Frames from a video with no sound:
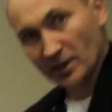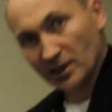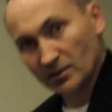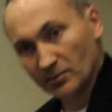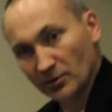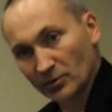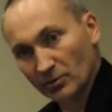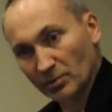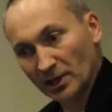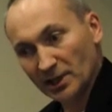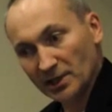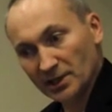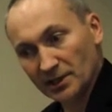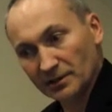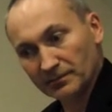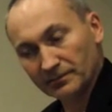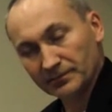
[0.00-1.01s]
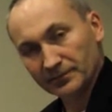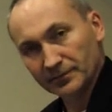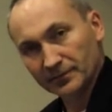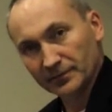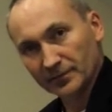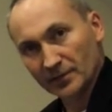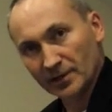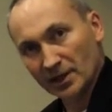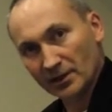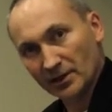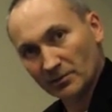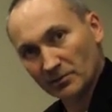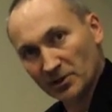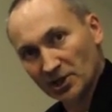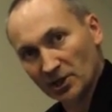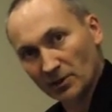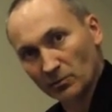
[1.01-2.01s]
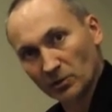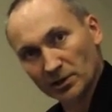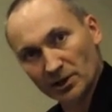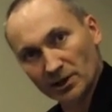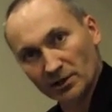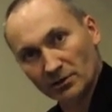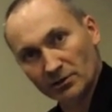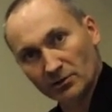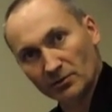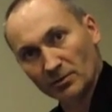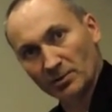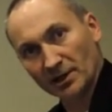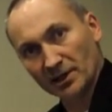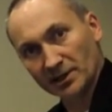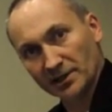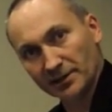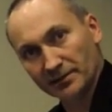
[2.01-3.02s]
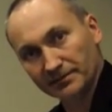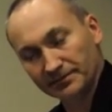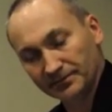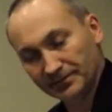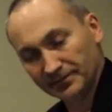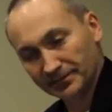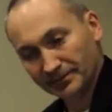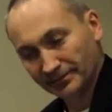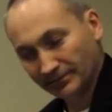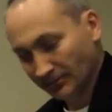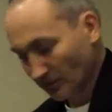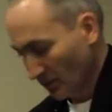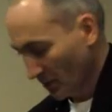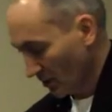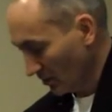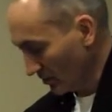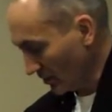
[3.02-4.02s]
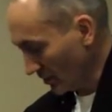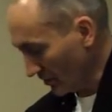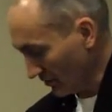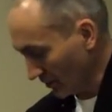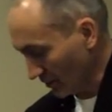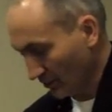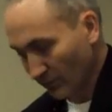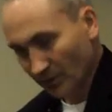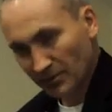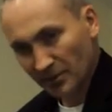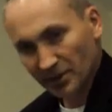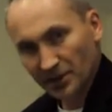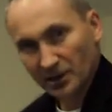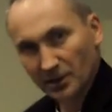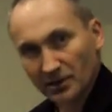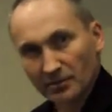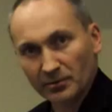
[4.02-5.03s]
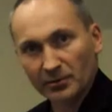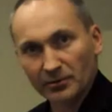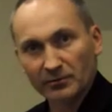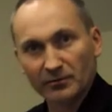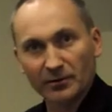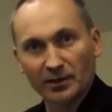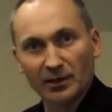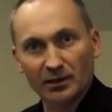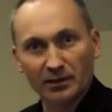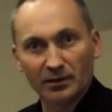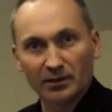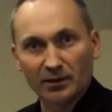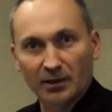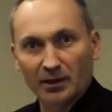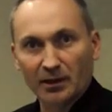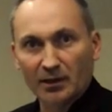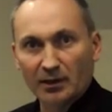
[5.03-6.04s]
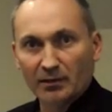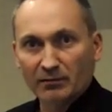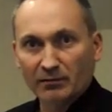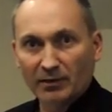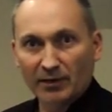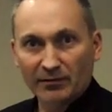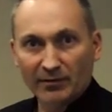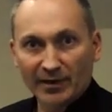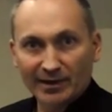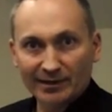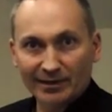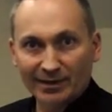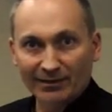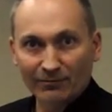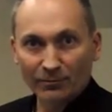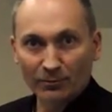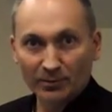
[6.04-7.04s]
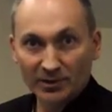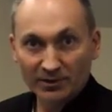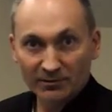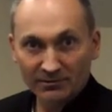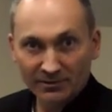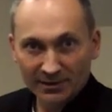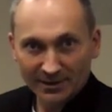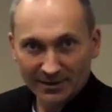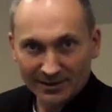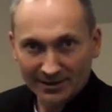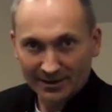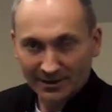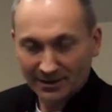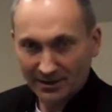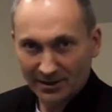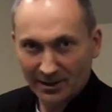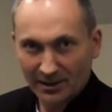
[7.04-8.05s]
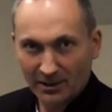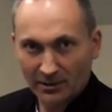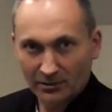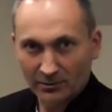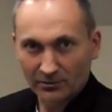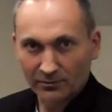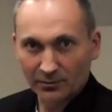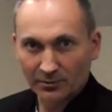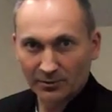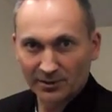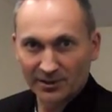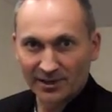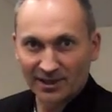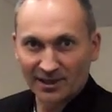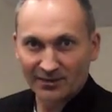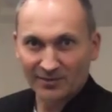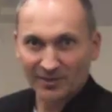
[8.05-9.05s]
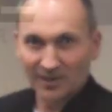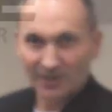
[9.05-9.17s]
for that to be replaced, then the machine will tell you to replace it. Okay, thank you very much. I hope you've uh, found that informative and uh, I'll look forward to the next